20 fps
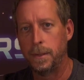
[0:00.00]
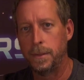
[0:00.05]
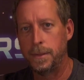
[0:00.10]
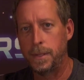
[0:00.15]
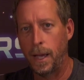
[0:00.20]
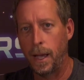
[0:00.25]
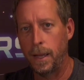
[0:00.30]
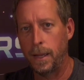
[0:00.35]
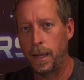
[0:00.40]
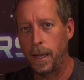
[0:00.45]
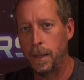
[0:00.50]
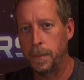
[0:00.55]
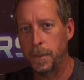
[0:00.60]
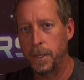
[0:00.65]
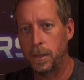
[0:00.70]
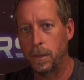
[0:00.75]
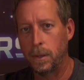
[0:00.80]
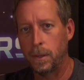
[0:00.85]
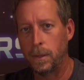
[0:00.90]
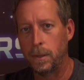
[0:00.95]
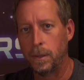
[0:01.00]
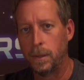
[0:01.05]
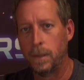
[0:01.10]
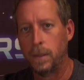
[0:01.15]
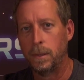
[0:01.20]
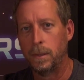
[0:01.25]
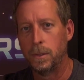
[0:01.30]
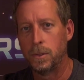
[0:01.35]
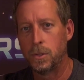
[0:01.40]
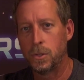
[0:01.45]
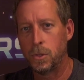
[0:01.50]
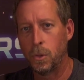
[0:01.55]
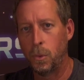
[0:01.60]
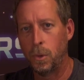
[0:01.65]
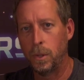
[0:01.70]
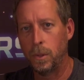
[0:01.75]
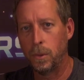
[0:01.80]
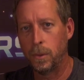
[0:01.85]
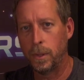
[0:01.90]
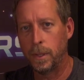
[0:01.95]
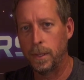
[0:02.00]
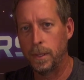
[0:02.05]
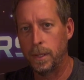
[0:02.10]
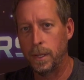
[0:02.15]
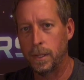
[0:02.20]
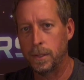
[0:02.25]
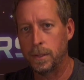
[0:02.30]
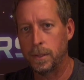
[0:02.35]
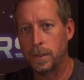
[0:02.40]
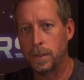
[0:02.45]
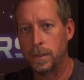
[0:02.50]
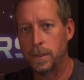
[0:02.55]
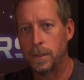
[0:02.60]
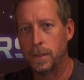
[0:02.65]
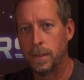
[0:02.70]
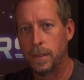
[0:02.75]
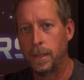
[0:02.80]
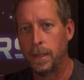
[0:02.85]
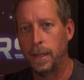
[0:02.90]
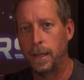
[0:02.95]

diameter, soil conditions,